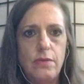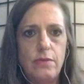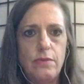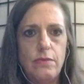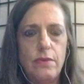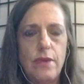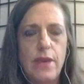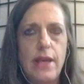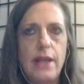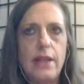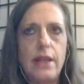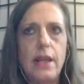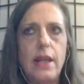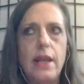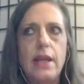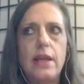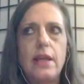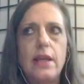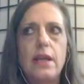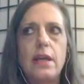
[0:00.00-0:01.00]
right?
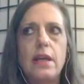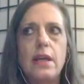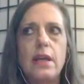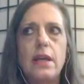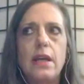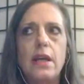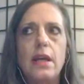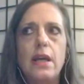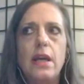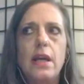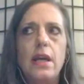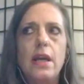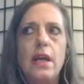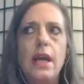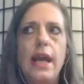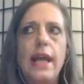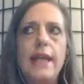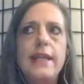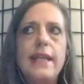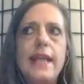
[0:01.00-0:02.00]
Like
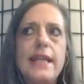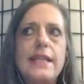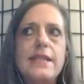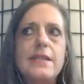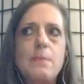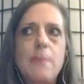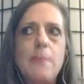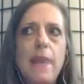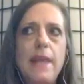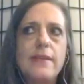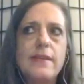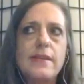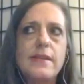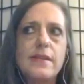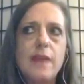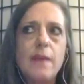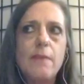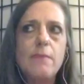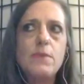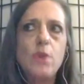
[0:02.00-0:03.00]
it, it's, it's a
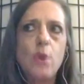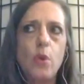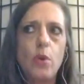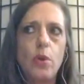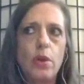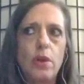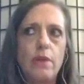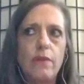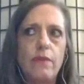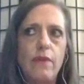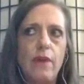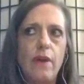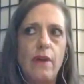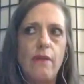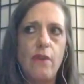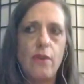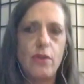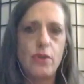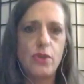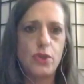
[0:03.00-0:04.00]
sum total of,
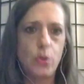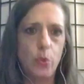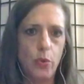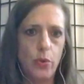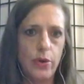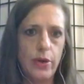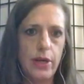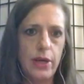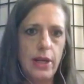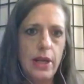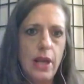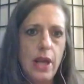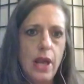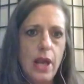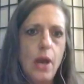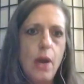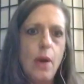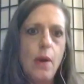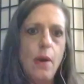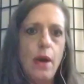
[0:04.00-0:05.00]
of our story,
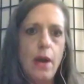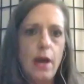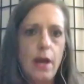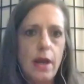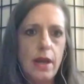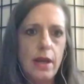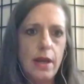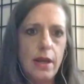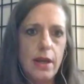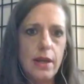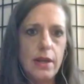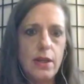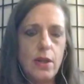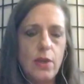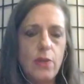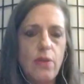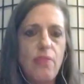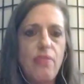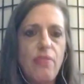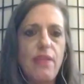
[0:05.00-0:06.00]
you
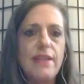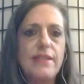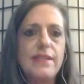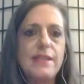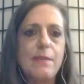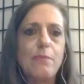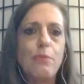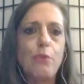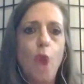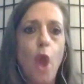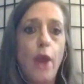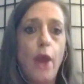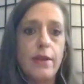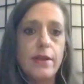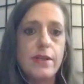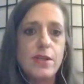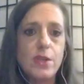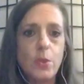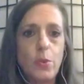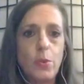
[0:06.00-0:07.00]
know, the things that brought
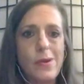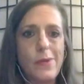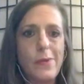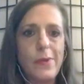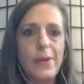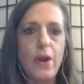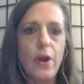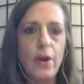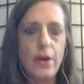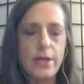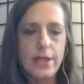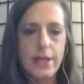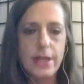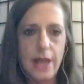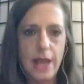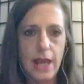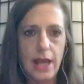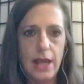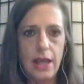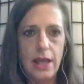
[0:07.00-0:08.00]
us to where we are
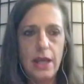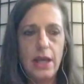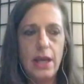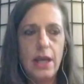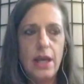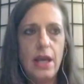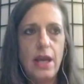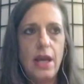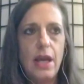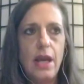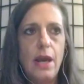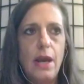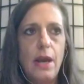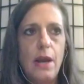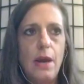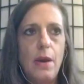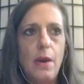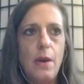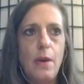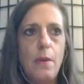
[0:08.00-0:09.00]
today,
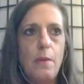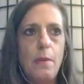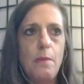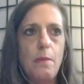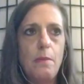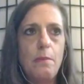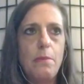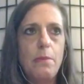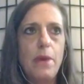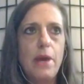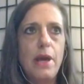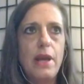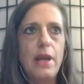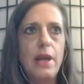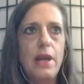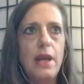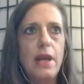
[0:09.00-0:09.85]
but